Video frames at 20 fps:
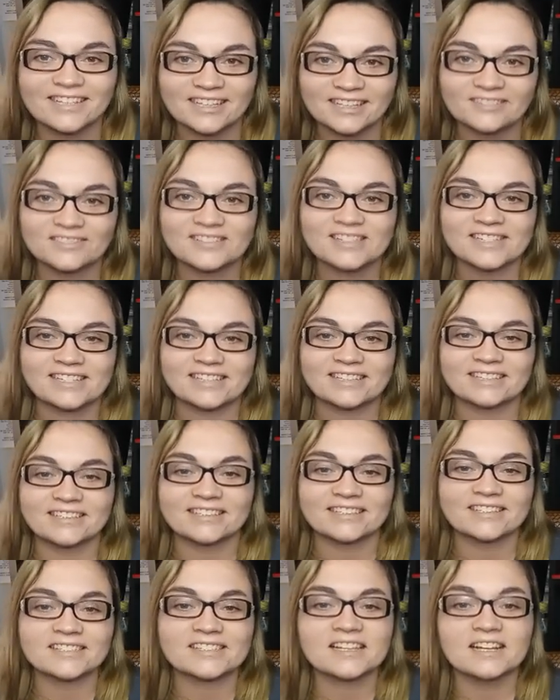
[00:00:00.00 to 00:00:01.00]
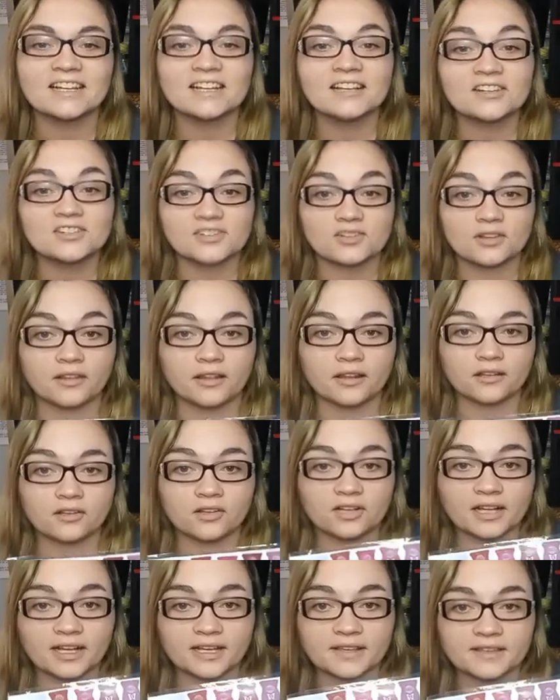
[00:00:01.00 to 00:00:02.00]
stickers. So they
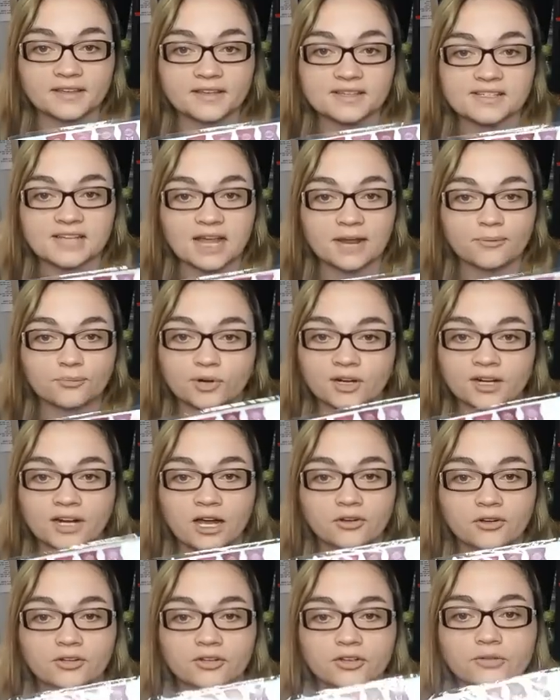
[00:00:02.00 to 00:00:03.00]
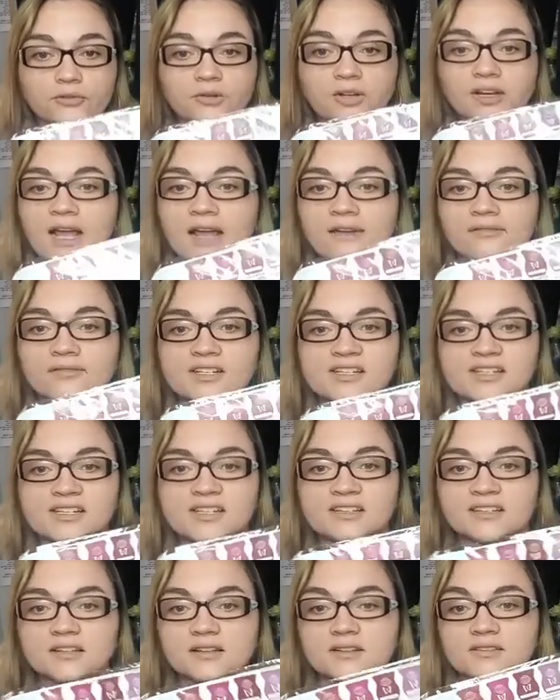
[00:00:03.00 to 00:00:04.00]
look like this. I print out a new one every
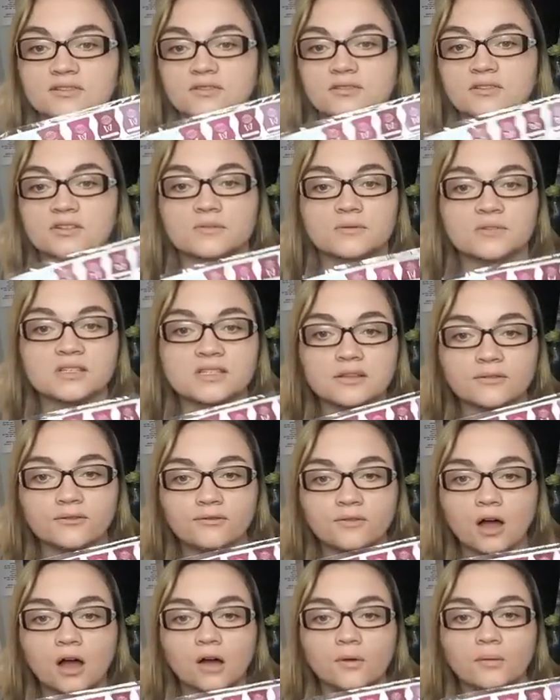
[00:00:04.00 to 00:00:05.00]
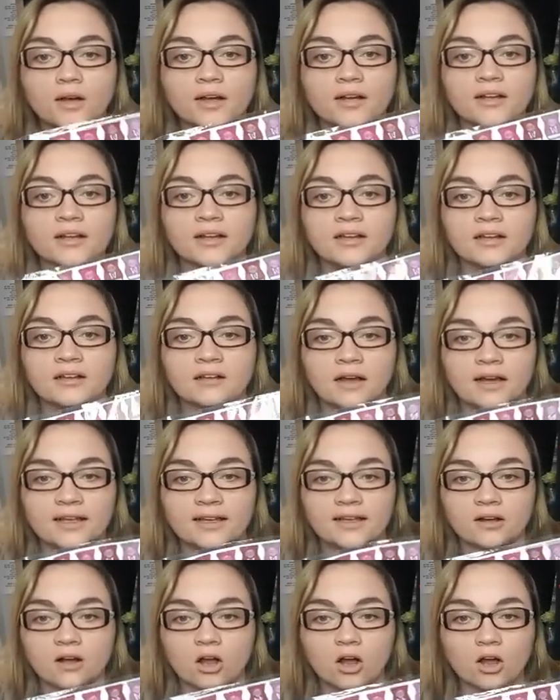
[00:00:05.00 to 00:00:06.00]
season. So this one's the fall one. I
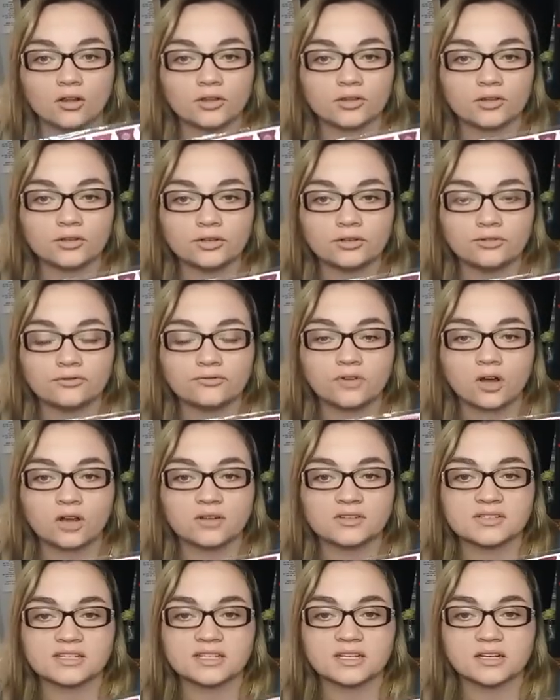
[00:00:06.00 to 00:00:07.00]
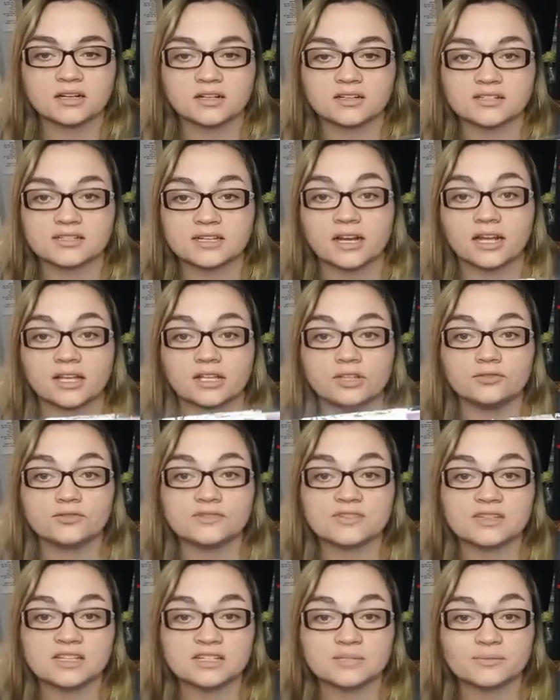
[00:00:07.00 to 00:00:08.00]
get all of the new fall stickers, and I
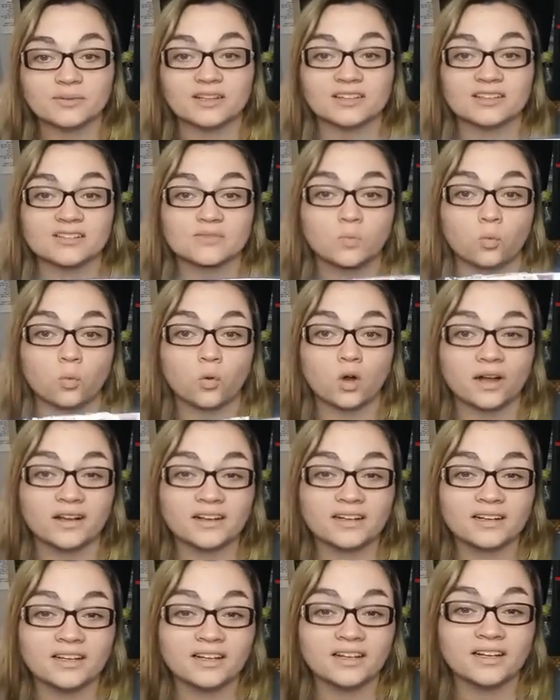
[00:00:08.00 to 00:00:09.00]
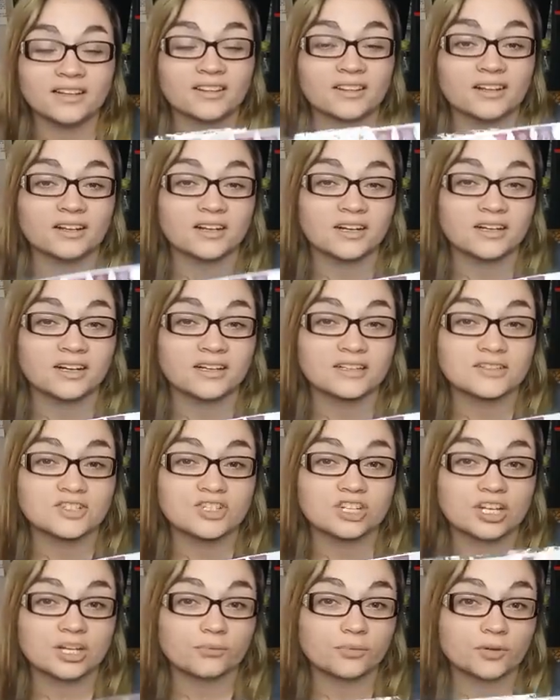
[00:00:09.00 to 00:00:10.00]
use these because 1, they're
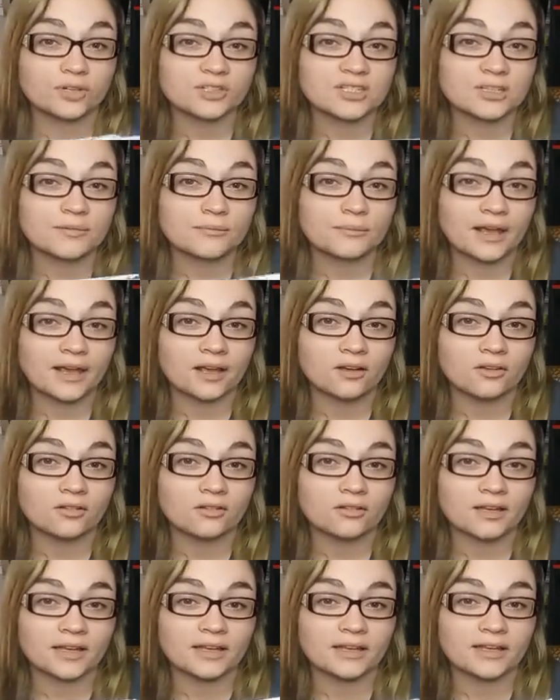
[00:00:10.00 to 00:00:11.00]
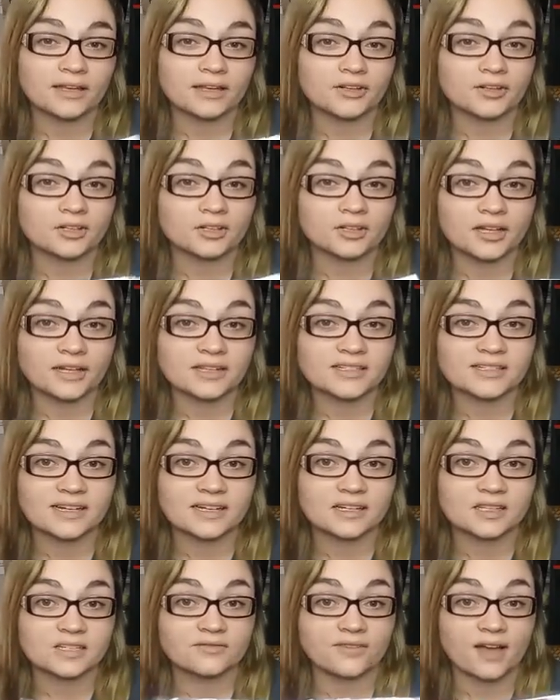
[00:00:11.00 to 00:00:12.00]
cheaper to mail and get in your clients'
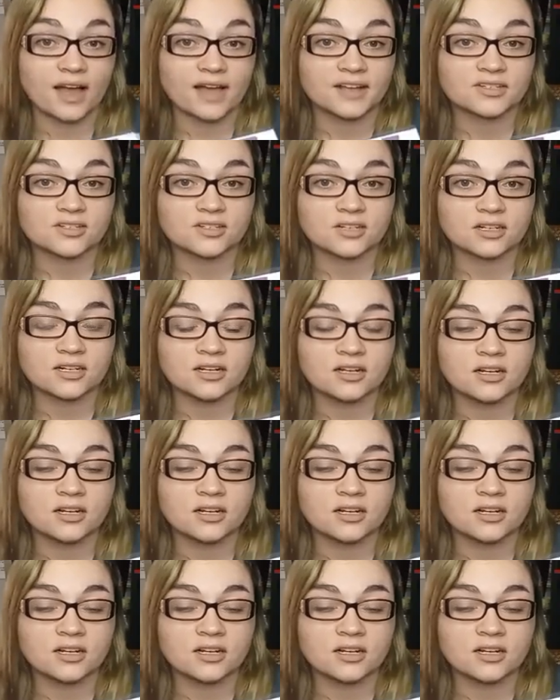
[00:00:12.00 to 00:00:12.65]
hands faster.